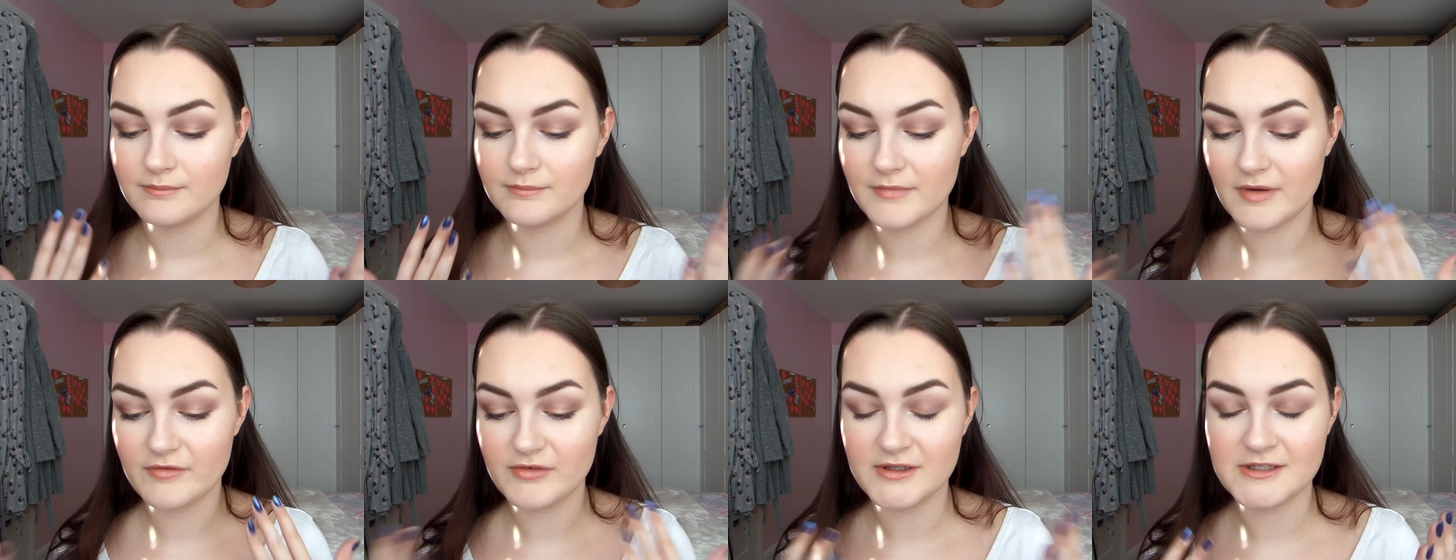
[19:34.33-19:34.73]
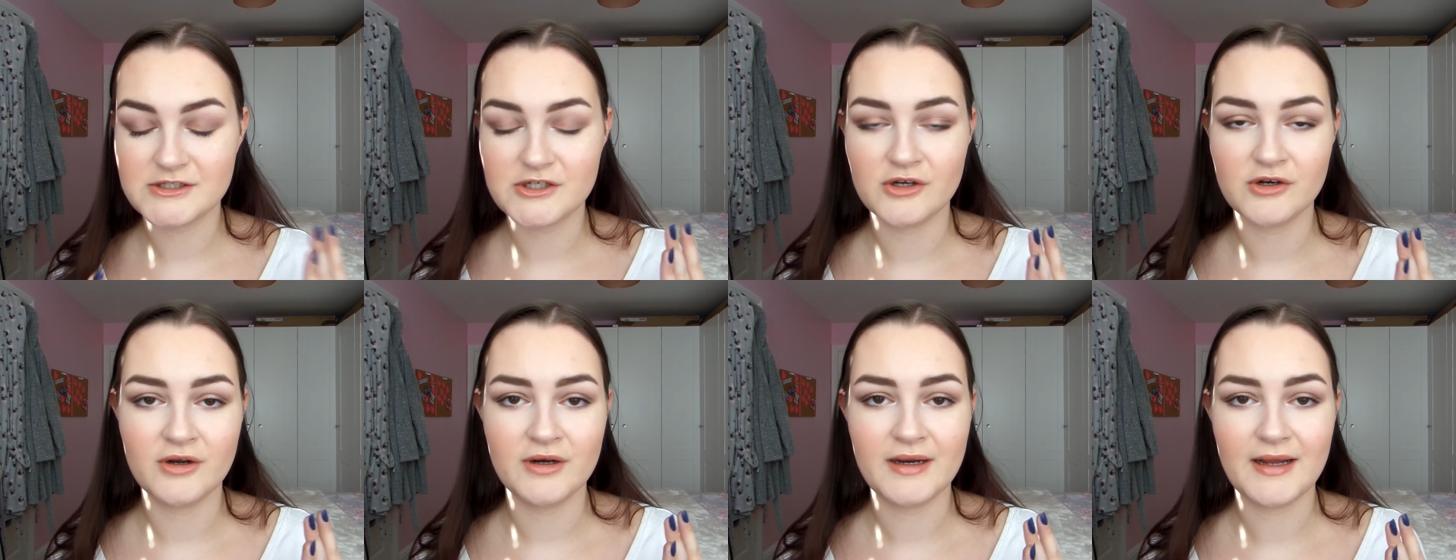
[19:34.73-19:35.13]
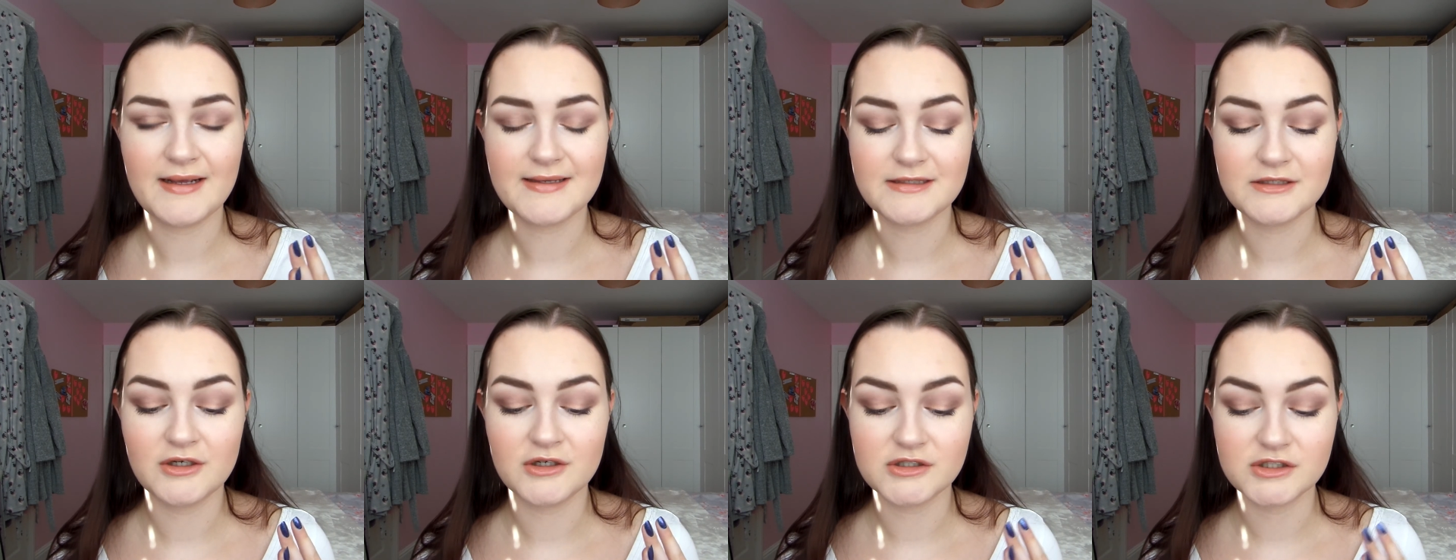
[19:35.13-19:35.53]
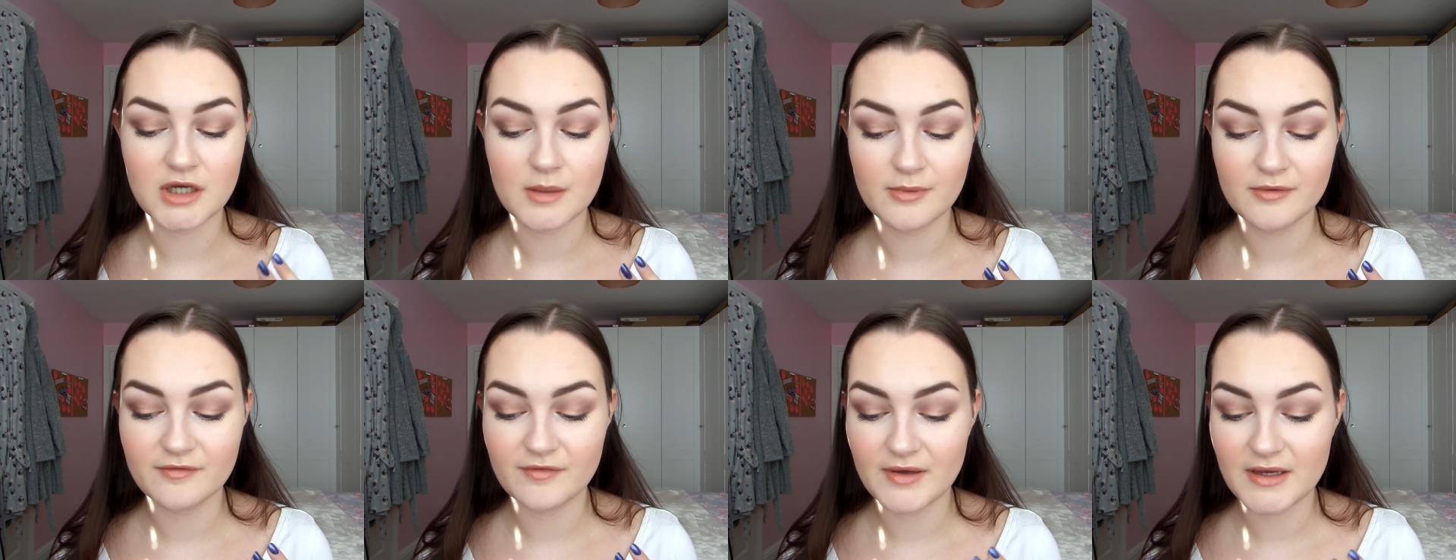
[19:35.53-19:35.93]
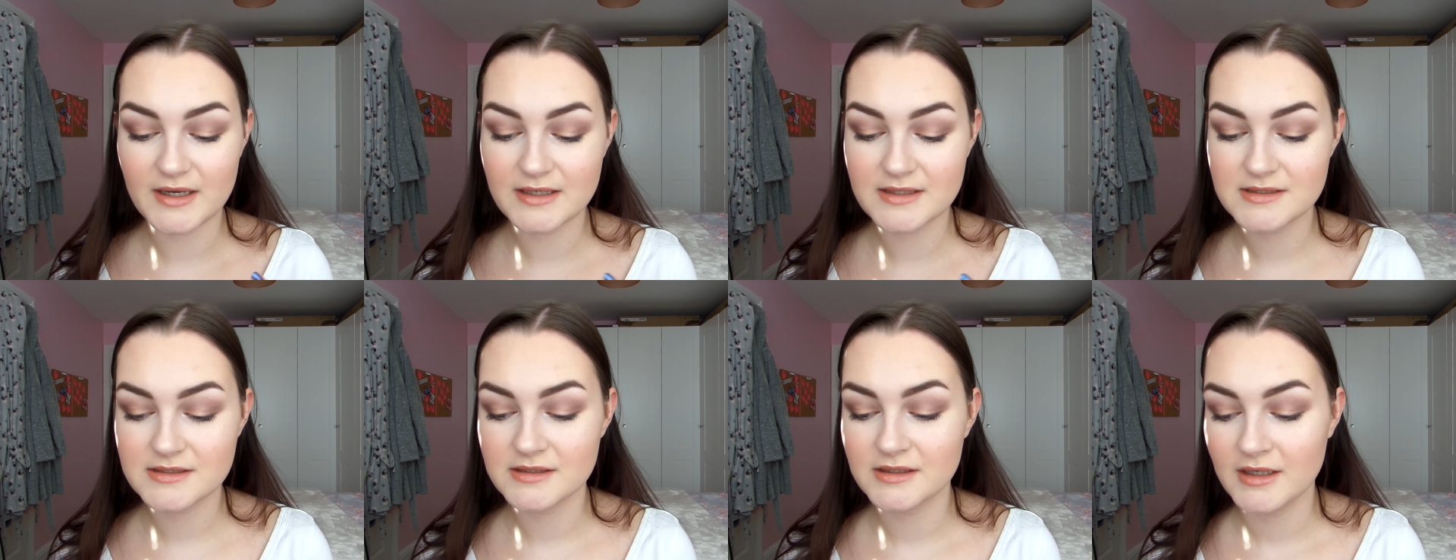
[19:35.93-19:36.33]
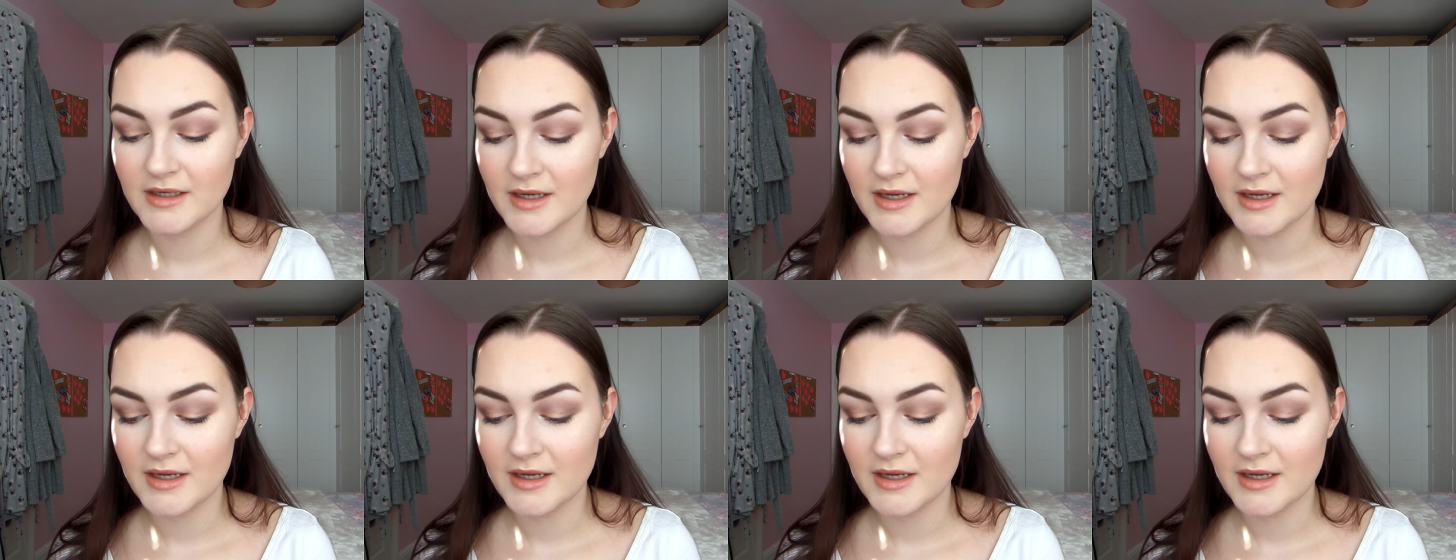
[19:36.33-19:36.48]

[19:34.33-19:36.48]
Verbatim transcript: everything's gone on nicely on top of it.